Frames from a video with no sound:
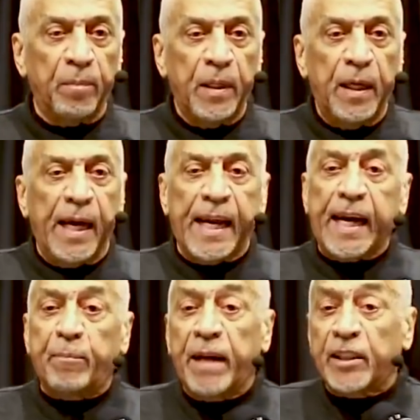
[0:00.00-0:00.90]
and I
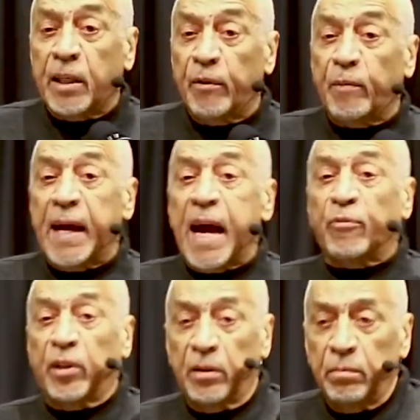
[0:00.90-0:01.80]
got blacks coming from
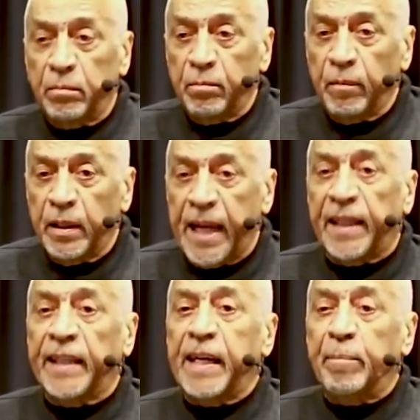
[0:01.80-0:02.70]
Africa. They
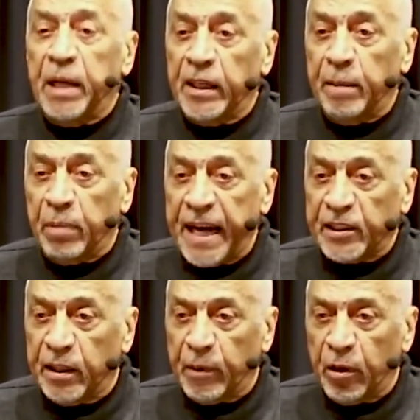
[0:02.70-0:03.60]
think they're better than
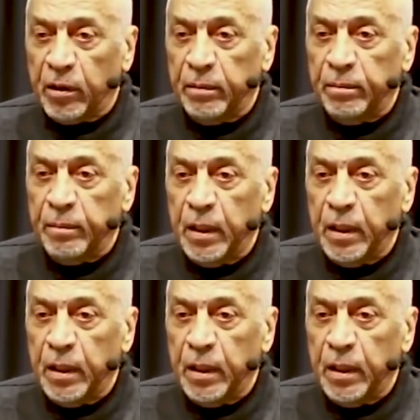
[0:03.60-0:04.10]
blacks in America.